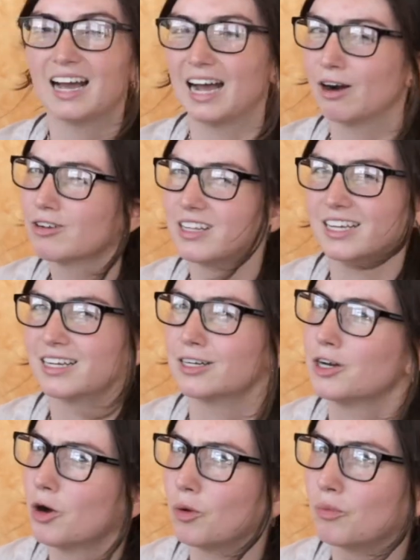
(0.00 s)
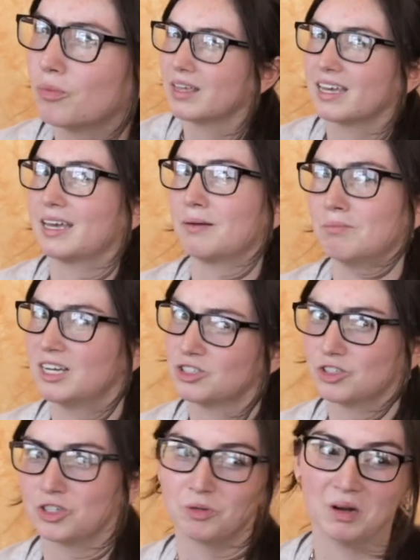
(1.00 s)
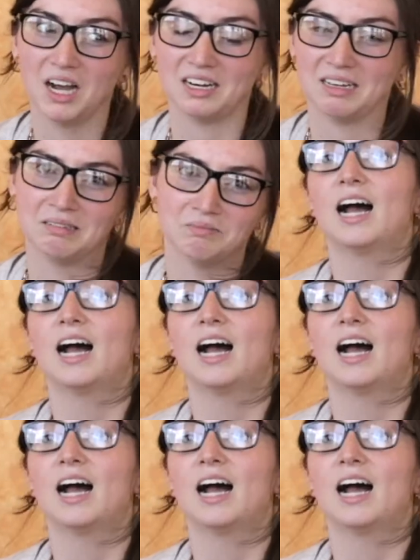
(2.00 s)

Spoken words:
how are they gonna know? They can't measure your body.